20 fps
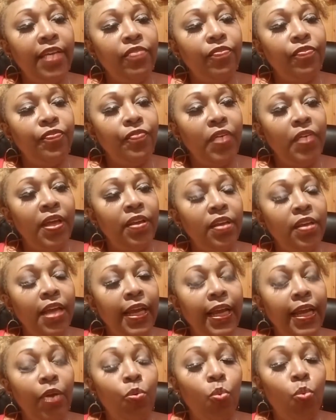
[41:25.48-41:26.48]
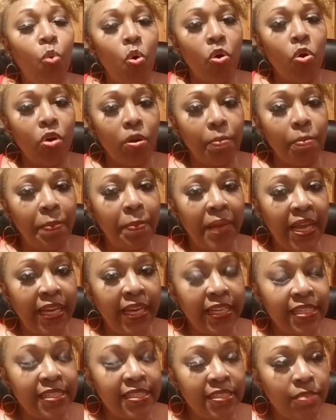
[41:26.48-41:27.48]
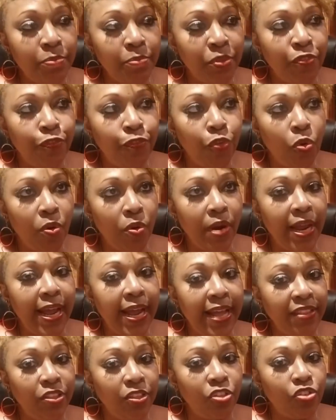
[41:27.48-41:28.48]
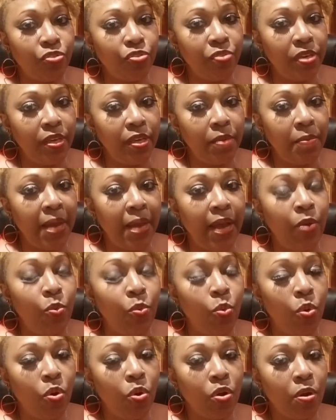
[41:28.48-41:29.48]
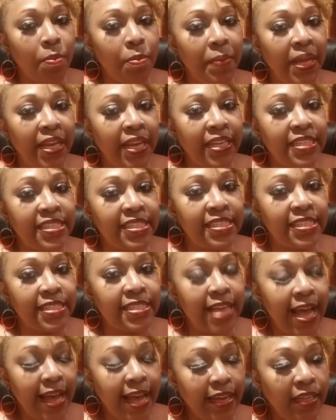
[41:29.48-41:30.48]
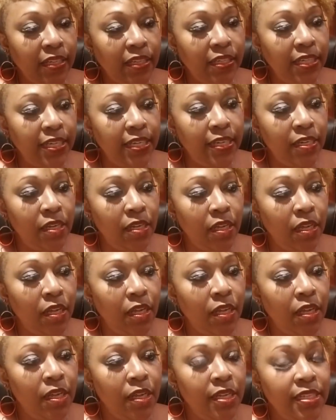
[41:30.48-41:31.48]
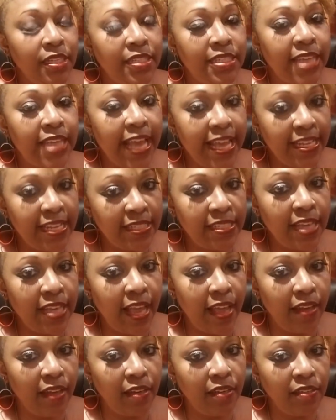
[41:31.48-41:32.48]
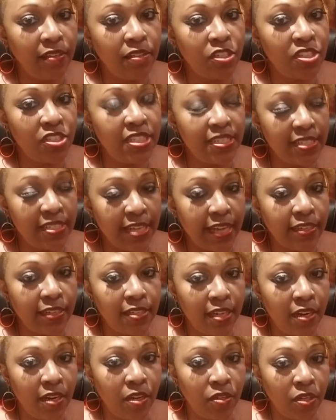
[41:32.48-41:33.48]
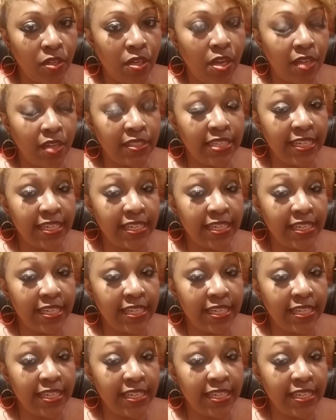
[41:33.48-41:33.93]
And there's a reason why the Creator created you for all of this. And so what Spirit showed to me is that